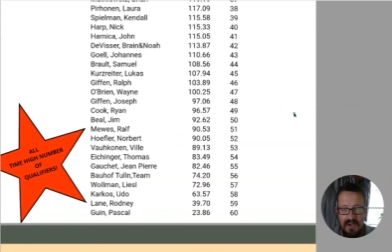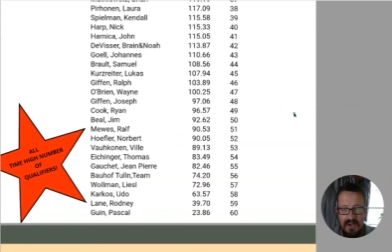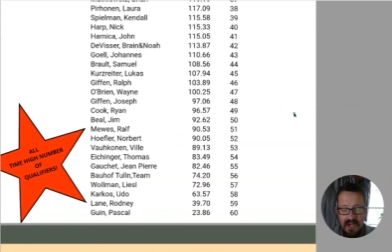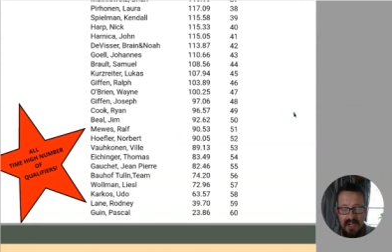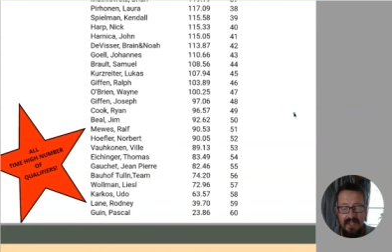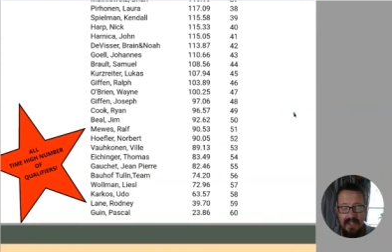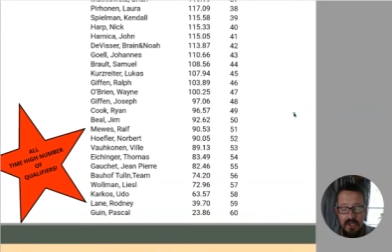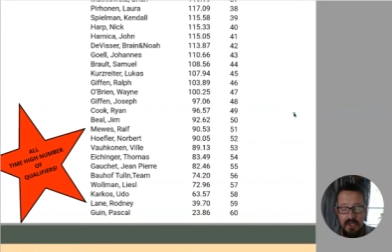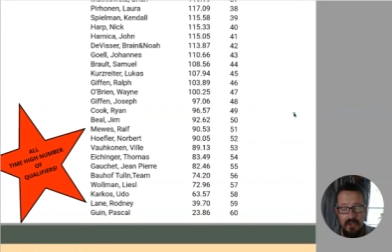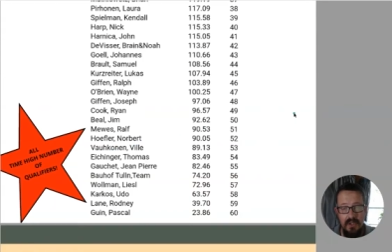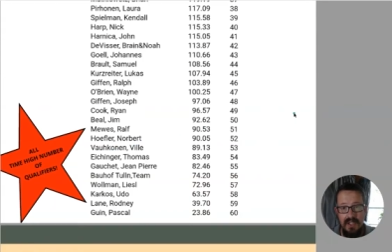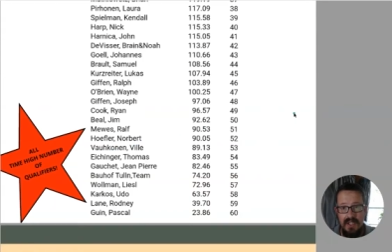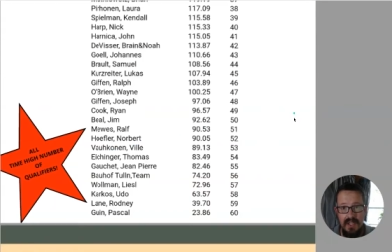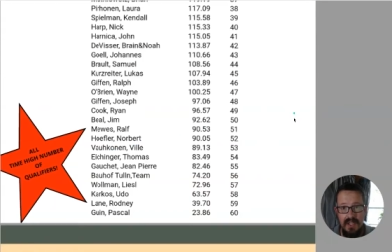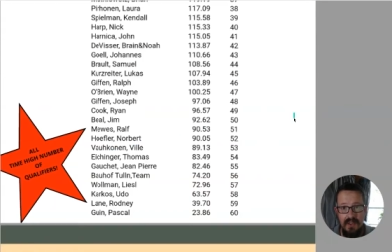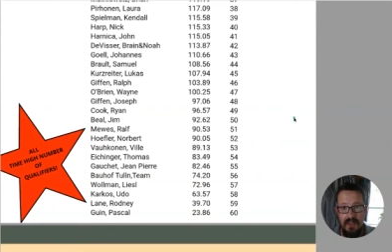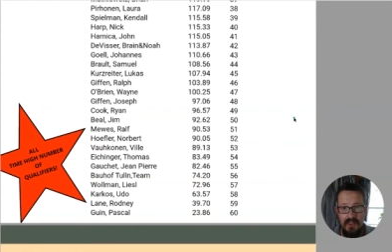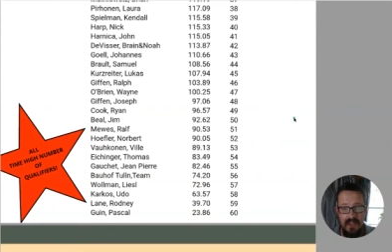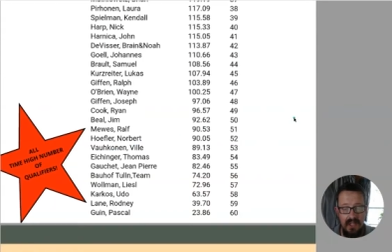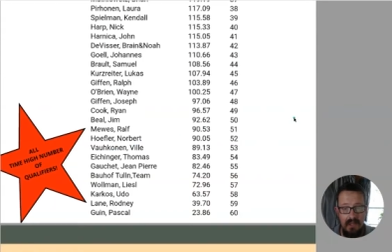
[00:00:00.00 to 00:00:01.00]
I literally
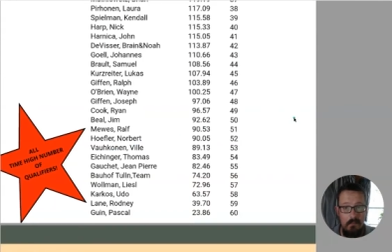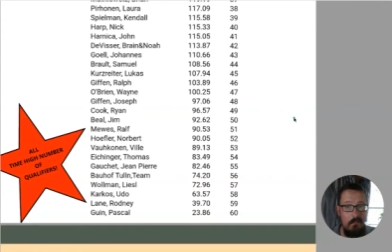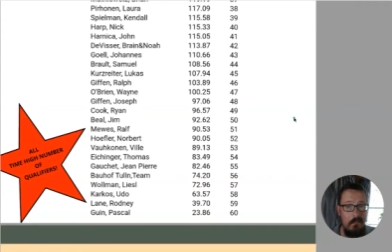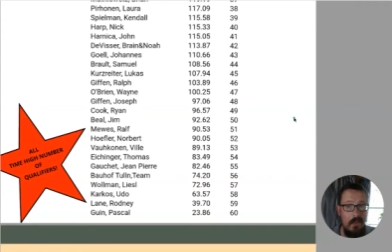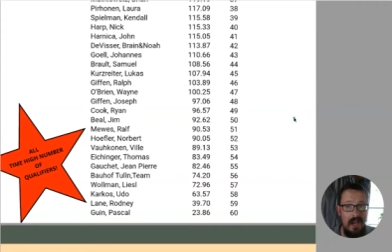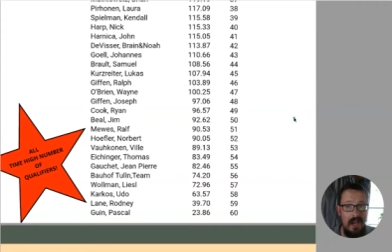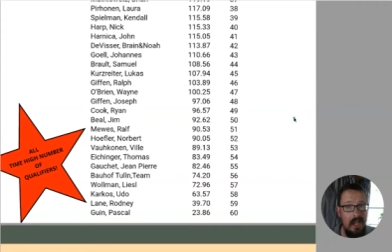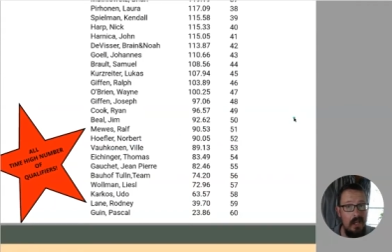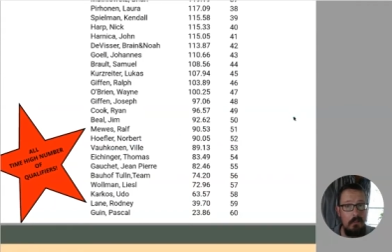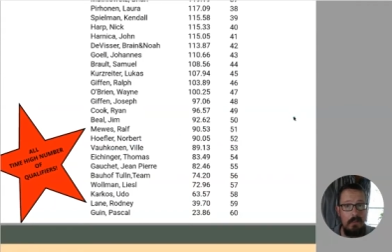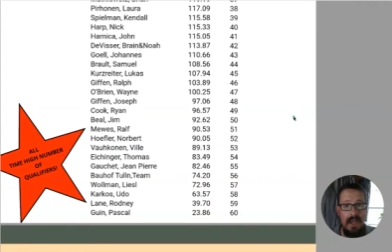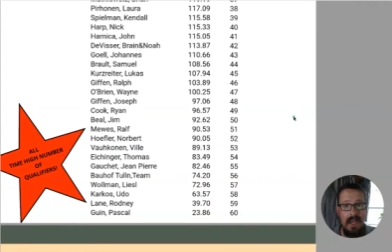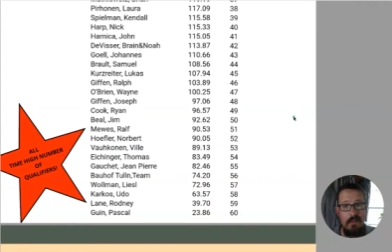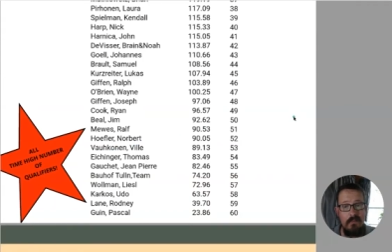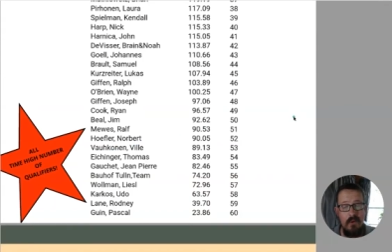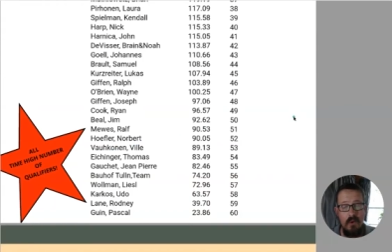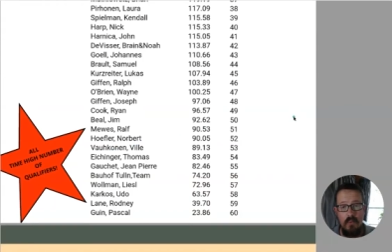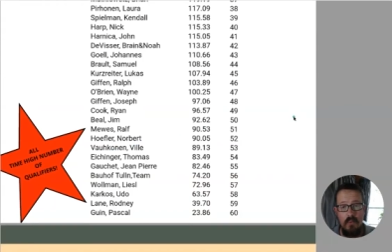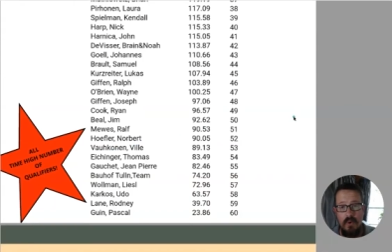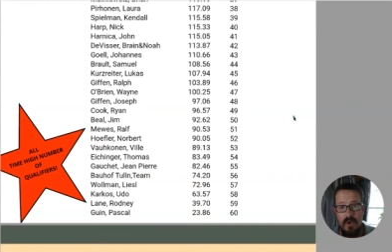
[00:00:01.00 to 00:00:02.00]
didn't think many
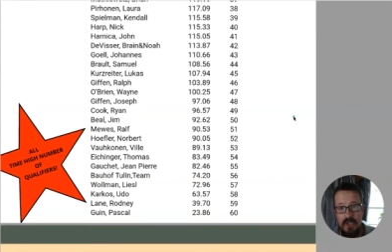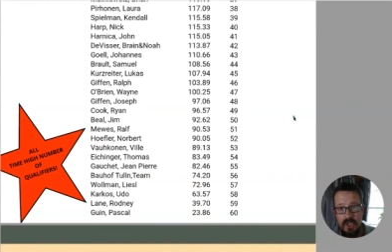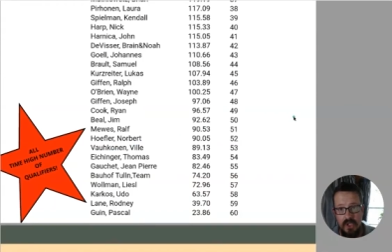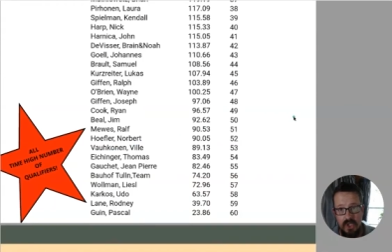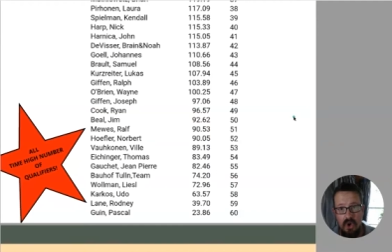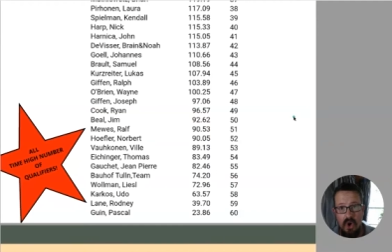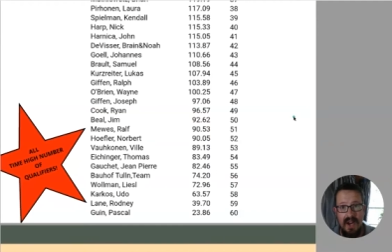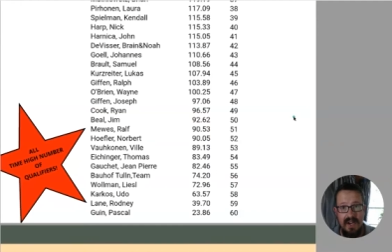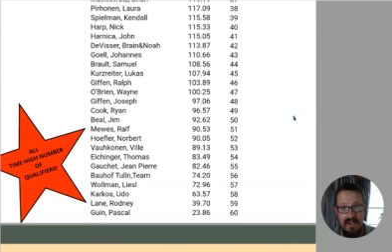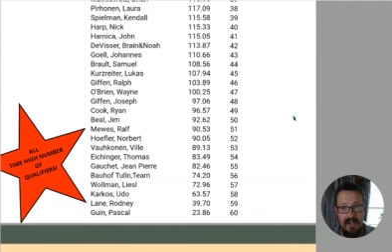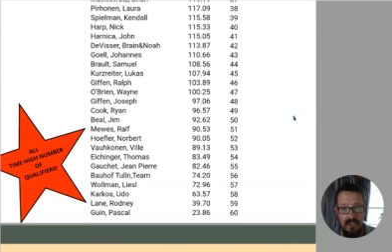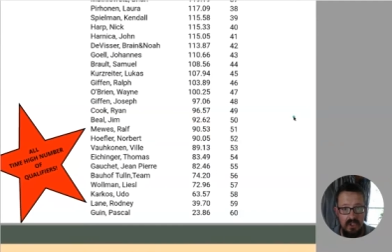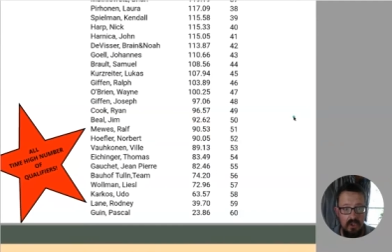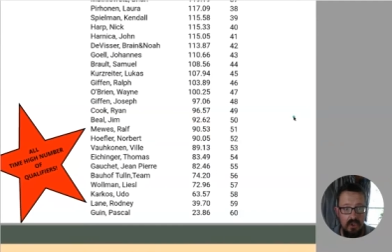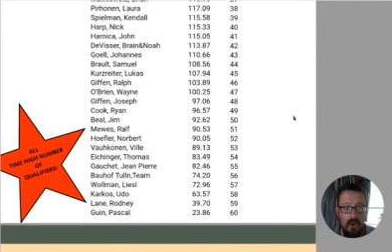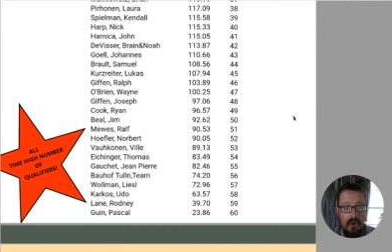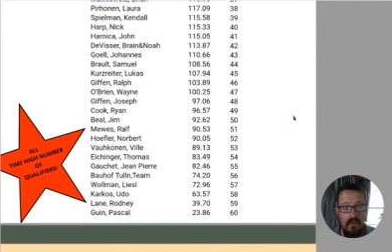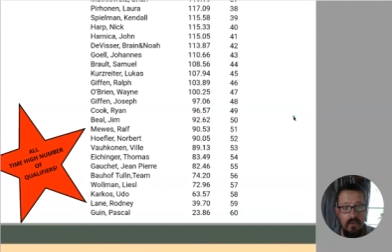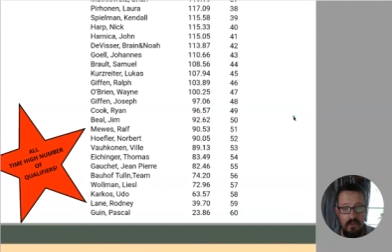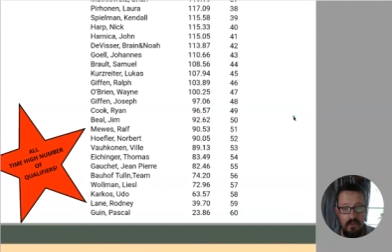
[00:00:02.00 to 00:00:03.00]
people were trying to
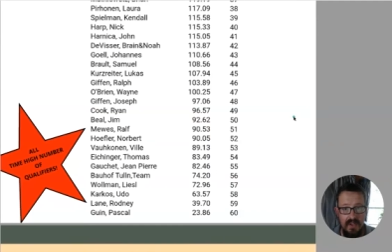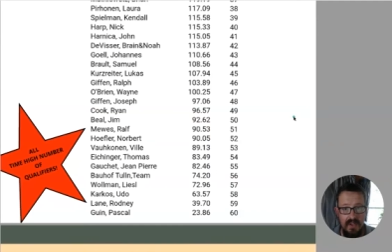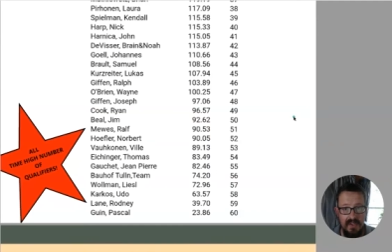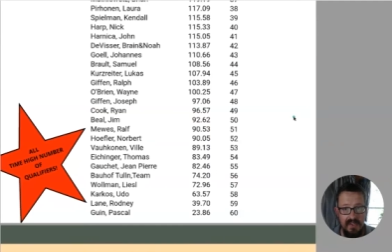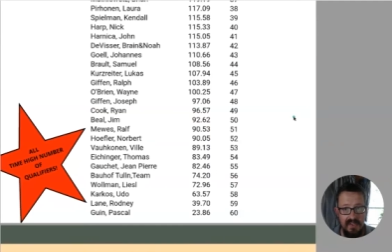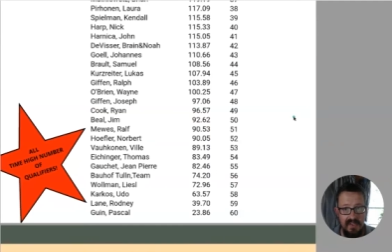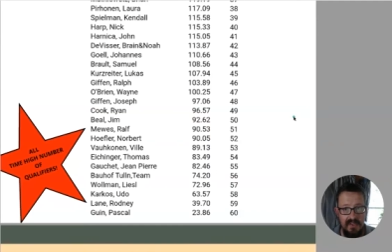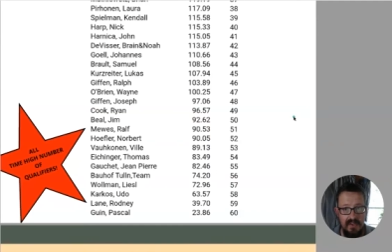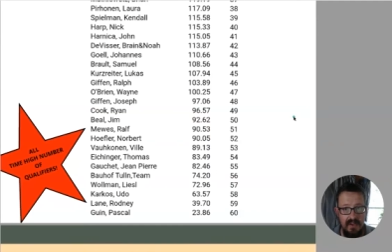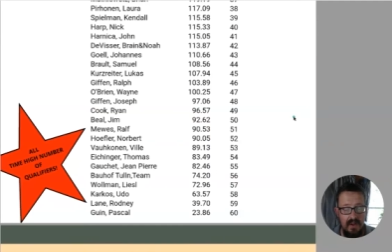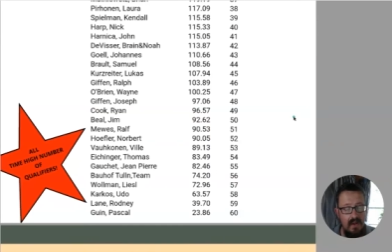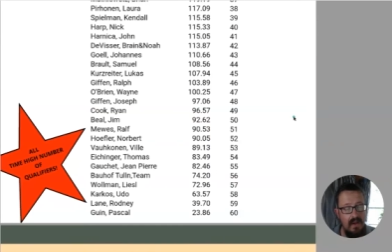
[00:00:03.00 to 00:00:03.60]
go for this.